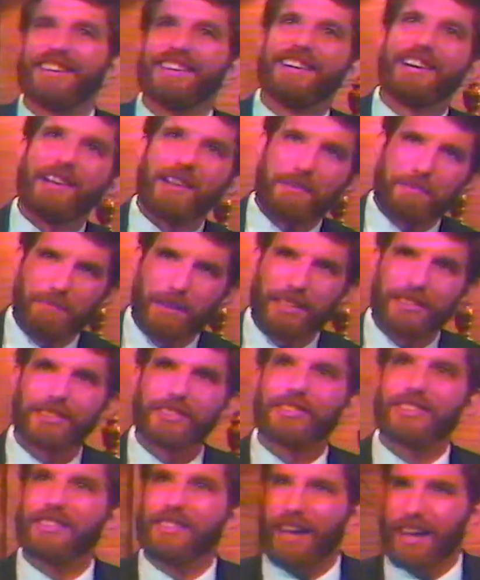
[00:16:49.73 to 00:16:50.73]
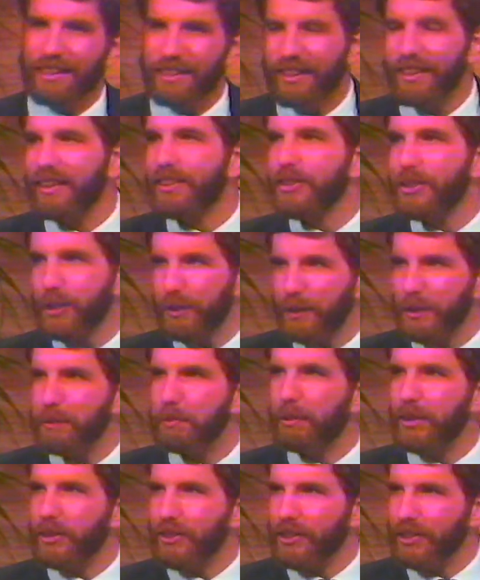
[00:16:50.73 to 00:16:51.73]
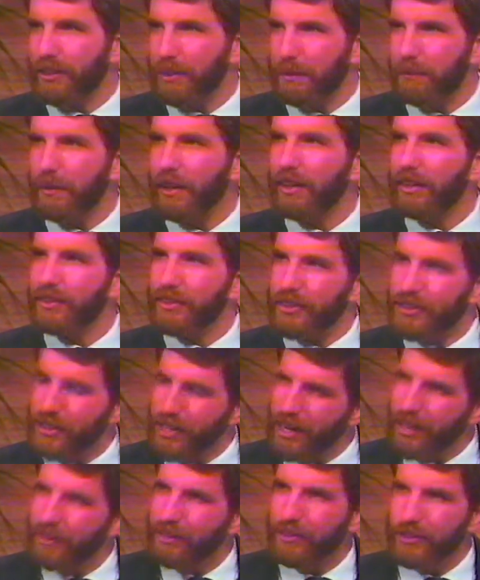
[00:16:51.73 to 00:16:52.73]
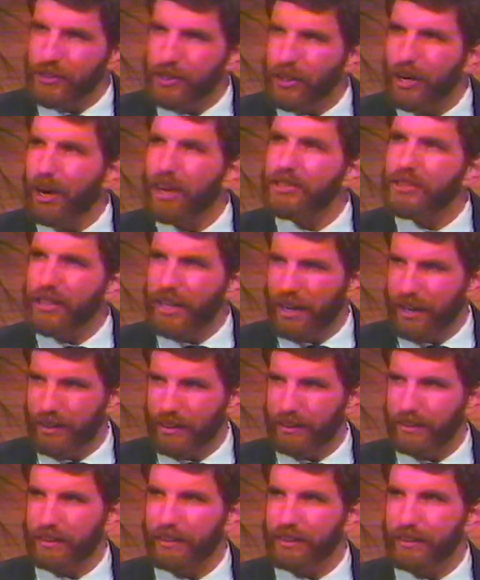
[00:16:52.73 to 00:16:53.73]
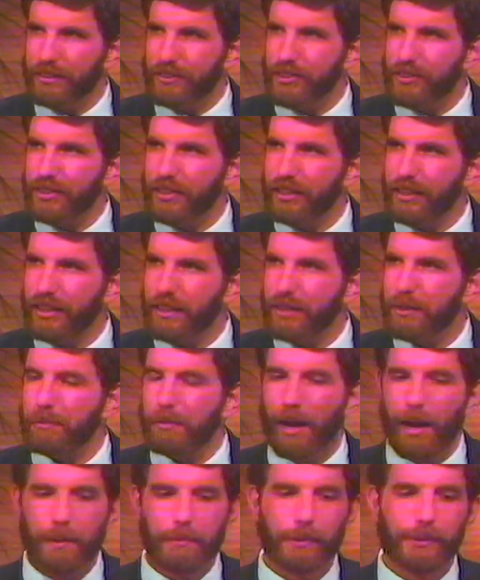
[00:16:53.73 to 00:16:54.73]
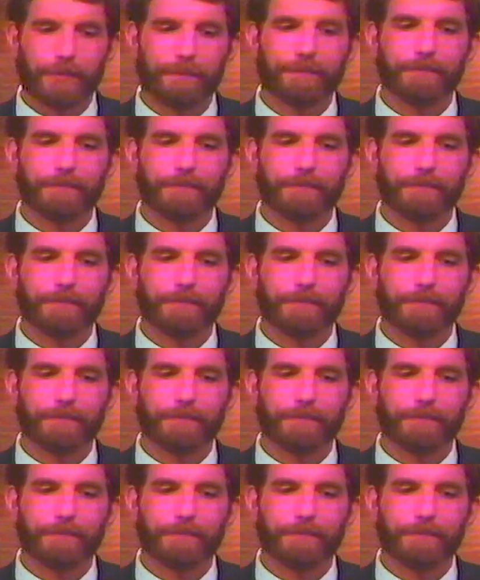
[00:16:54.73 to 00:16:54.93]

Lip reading: But I think a Jewish person can well understand those cost-counting things in the Bible.